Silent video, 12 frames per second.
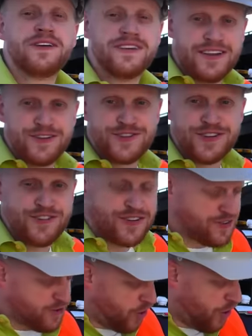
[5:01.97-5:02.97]
conditions.
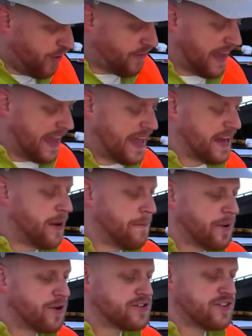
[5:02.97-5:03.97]
This is called an
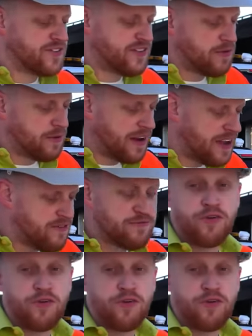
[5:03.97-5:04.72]
Emergency Relief